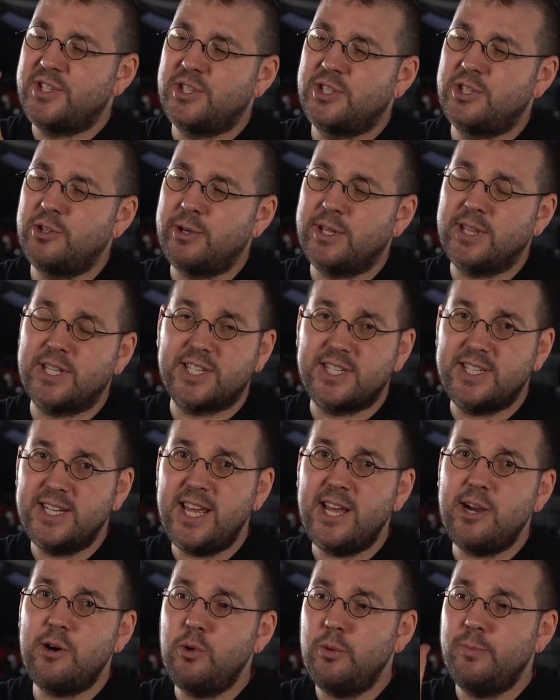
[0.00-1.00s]
Doing this
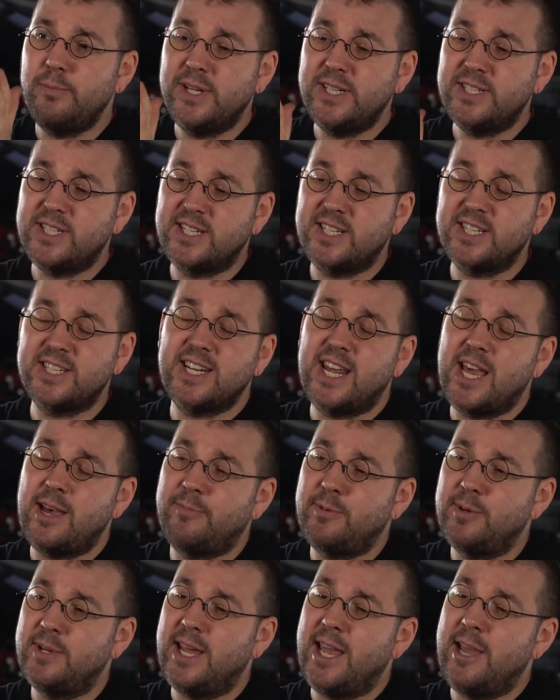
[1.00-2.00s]
now means it doesn't
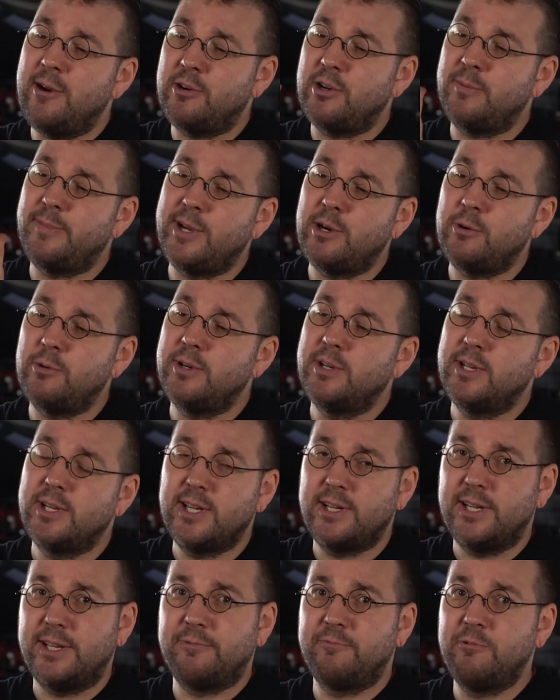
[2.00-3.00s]
happen out and about
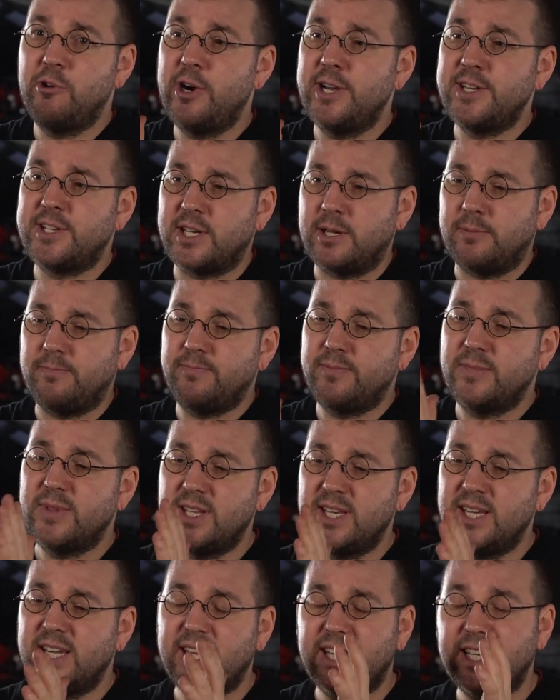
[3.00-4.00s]
riding.
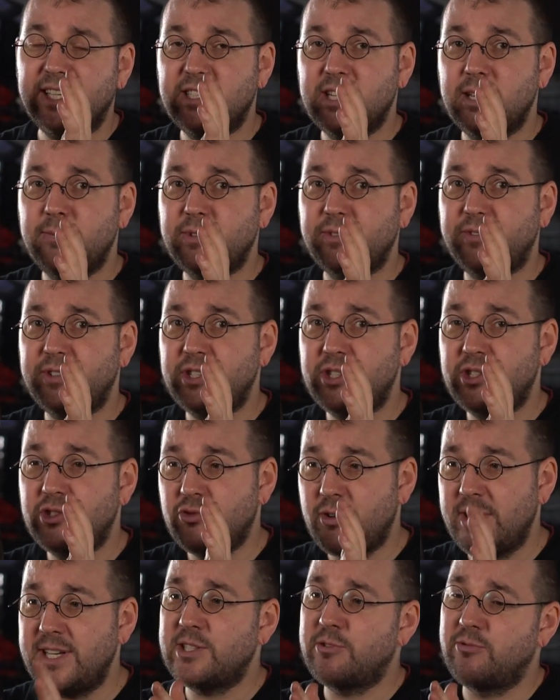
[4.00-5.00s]
In terms of
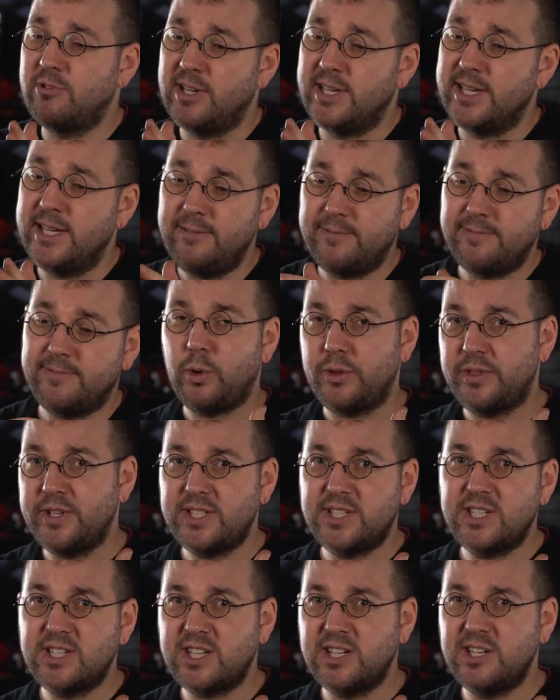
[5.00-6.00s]
stress relief, what
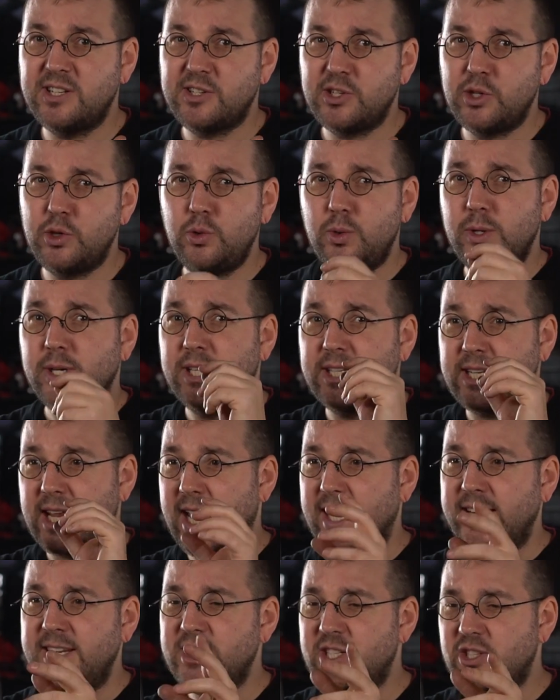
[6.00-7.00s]
this is going to do is
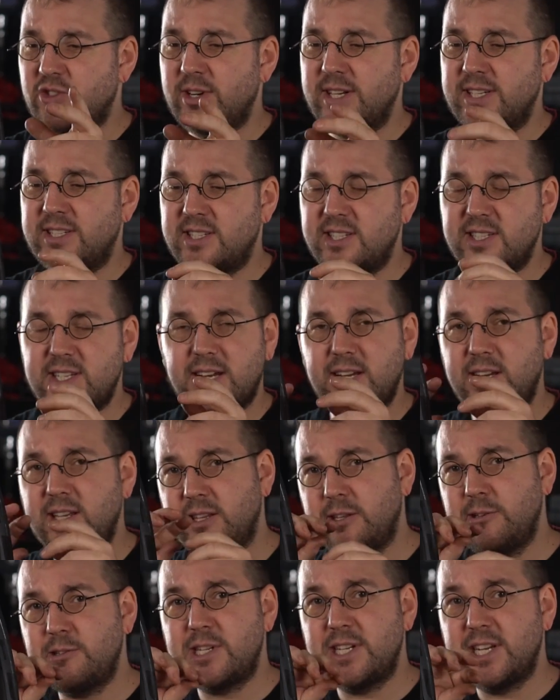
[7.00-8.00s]
any stresses, any of
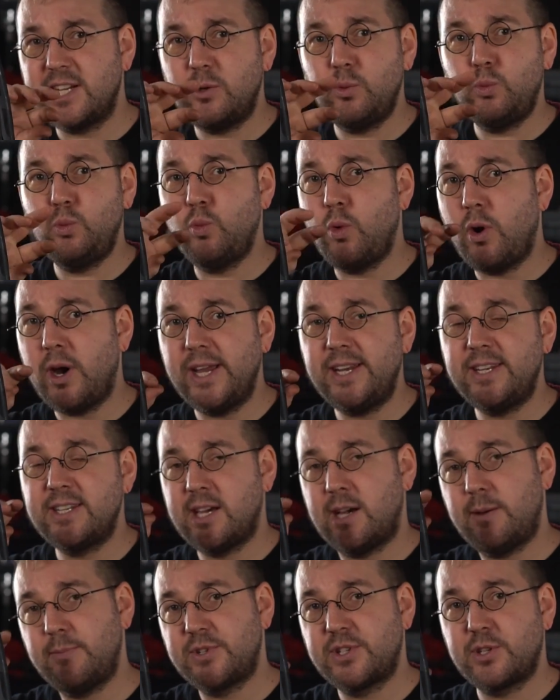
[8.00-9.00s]
those little
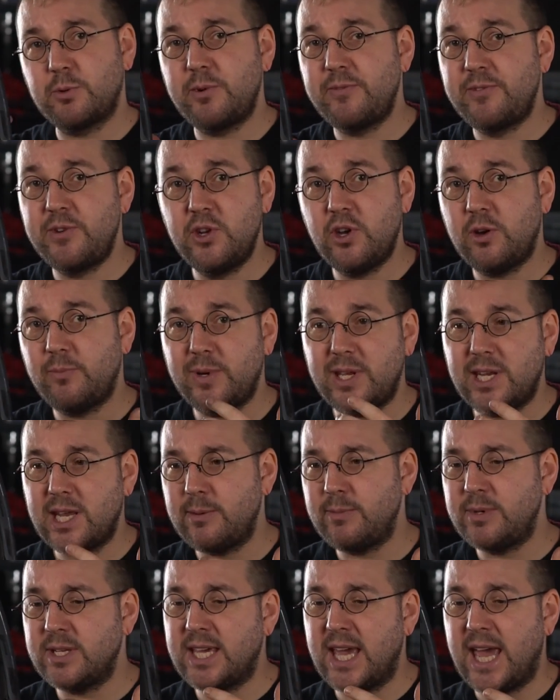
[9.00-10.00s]
wind-ups that we've not been
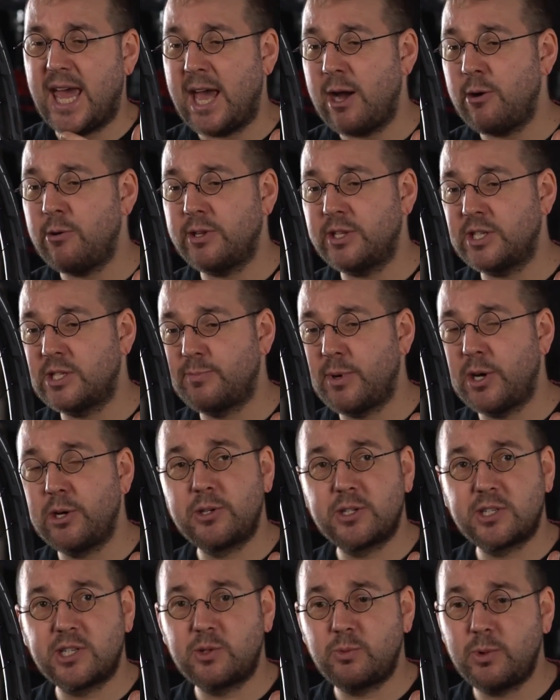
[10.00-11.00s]
able to get out of the
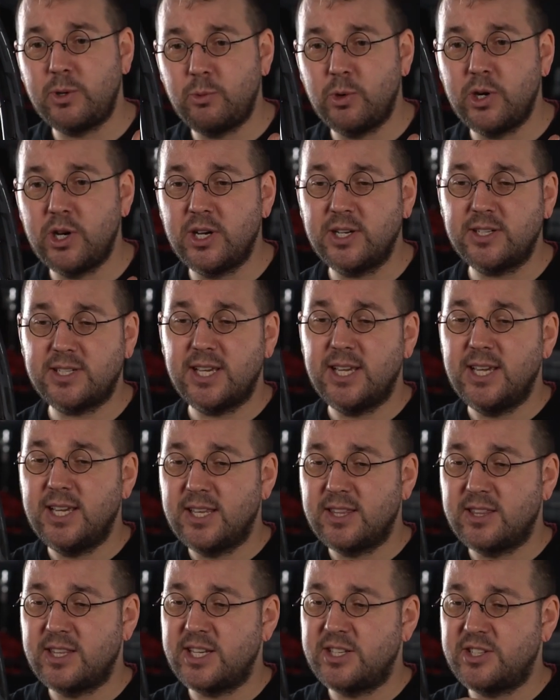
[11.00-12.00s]
spokes as we worked,
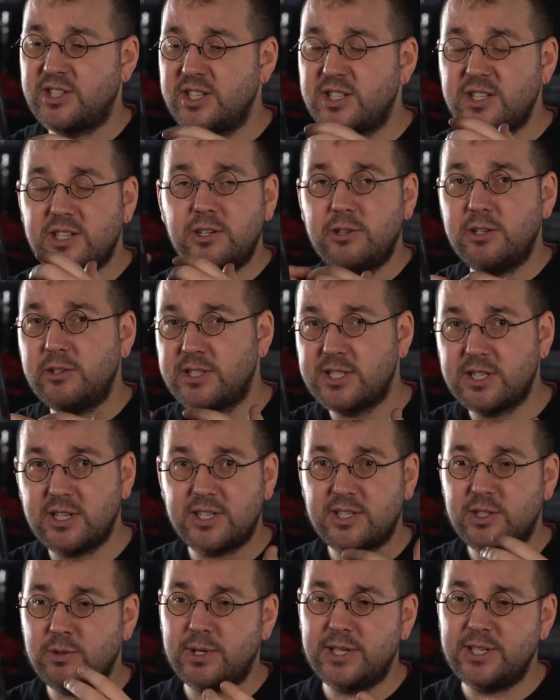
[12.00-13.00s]
they're just going to
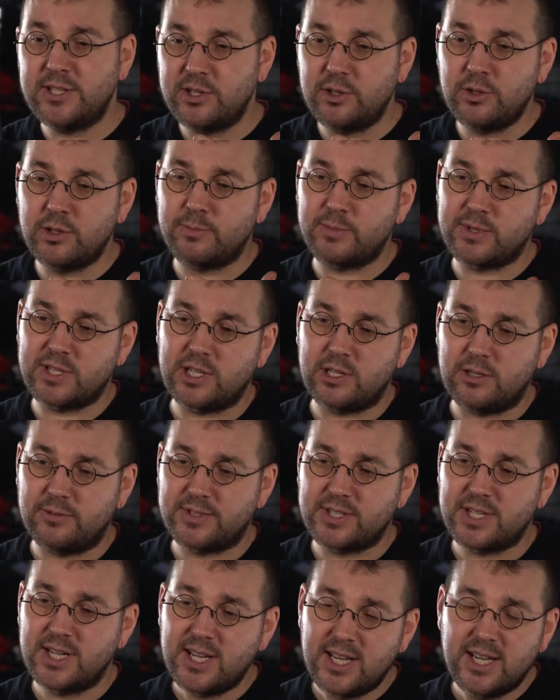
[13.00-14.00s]
start to undo themselves.